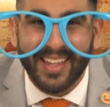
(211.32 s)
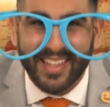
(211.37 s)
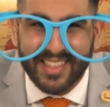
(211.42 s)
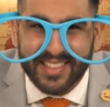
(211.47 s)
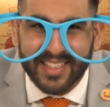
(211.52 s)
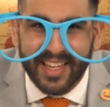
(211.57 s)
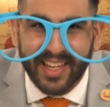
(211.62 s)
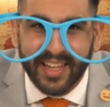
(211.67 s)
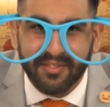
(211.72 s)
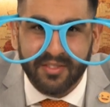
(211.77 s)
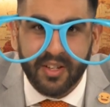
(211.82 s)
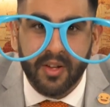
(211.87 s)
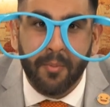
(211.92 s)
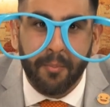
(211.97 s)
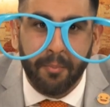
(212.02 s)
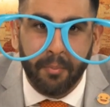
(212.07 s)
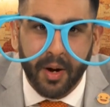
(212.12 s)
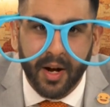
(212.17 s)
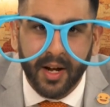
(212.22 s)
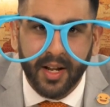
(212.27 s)
He saved
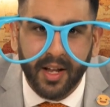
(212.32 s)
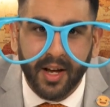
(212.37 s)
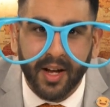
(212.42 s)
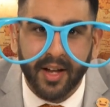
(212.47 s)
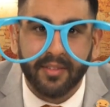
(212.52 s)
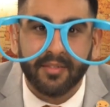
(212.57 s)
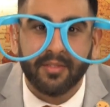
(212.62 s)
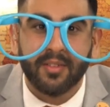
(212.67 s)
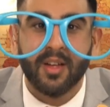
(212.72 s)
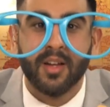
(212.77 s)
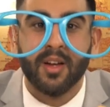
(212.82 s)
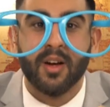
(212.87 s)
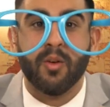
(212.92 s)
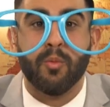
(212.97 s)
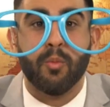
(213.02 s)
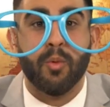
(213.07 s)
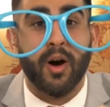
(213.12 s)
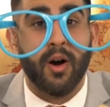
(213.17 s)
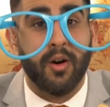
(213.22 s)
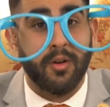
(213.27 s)
my life.
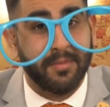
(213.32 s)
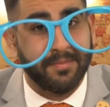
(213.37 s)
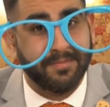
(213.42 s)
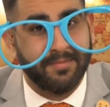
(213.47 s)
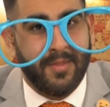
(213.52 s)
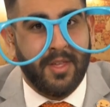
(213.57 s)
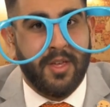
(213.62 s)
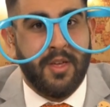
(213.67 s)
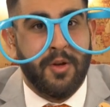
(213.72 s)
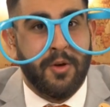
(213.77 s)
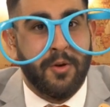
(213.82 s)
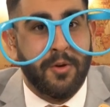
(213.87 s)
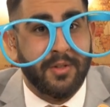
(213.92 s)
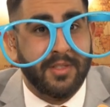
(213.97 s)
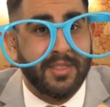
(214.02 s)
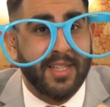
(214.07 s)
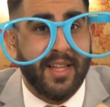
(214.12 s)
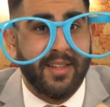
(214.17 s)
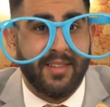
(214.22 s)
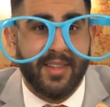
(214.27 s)
Well, who
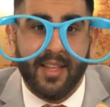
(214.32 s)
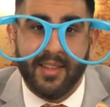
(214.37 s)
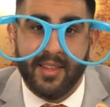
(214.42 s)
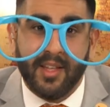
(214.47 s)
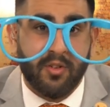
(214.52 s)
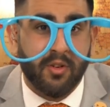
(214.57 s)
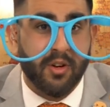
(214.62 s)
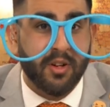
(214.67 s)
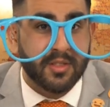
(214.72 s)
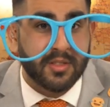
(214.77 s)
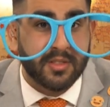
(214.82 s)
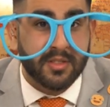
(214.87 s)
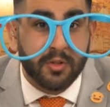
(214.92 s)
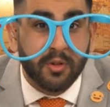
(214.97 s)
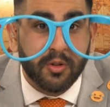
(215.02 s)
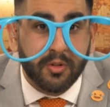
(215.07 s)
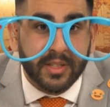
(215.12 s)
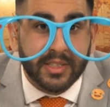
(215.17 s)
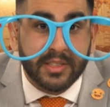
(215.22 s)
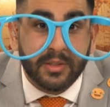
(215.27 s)
said that there aren't
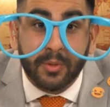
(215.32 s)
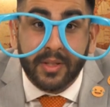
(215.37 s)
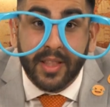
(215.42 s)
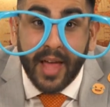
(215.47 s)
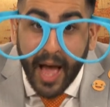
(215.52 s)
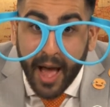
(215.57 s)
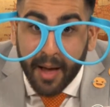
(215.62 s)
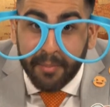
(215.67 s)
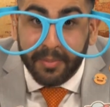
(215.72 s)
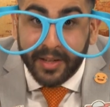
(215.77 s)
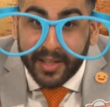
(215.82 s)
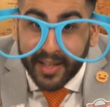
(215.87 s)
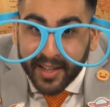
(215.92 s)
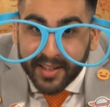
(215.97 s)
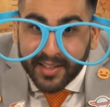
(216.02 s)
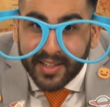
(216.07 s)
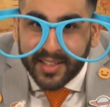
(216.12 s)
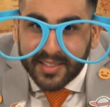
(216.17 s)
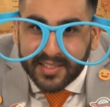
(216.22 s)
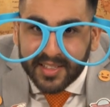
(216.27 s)
stories with happy
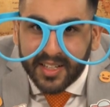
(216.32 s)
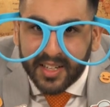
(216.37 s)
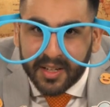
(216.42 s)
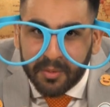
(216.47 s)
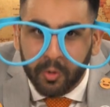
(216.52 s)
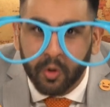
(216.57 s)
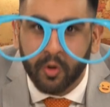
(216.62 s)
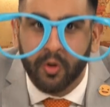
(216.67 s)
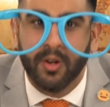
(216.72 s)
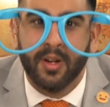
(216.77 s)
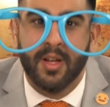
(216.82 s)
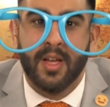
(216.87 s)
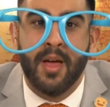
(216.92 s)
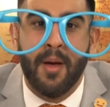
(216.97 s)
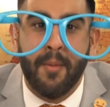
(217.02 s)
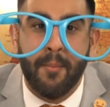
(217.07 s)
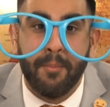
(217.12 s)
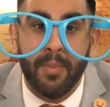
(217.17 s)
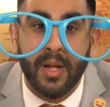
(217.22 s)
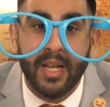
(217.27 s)
endings anymore?
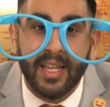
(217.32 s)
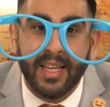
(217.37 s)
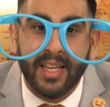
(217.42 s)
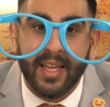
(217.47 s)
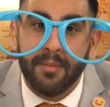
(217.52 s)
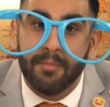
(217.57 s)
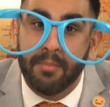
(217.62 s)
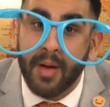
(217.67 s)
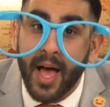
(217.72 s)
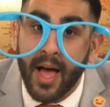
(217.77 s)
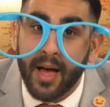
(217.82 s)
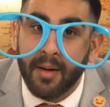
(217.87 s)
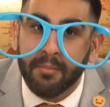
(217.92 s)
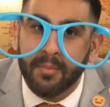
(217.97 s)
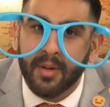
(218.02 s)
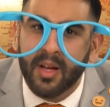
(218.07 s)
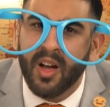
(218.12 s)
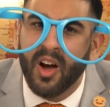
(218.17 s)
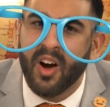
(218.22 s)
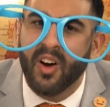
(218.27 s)
Billy and
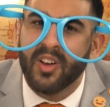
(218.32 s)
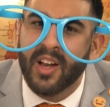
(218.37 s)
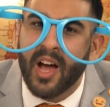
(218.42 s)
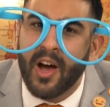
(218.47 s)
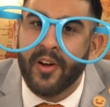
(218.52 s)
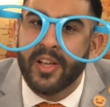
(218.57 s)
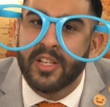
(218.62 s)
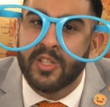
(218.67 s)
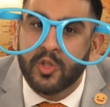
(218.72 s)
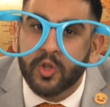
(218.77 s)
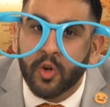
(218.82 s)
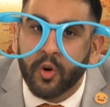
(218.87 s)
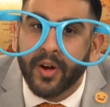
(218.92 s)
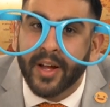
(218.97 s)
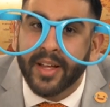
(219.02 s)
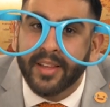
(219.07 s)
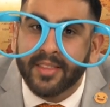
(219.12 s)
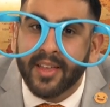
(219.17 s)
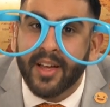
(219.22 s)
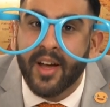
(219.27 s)
Pam are now
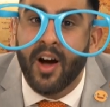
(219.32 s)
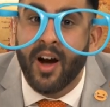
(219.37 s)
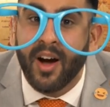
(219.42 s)
enjoying their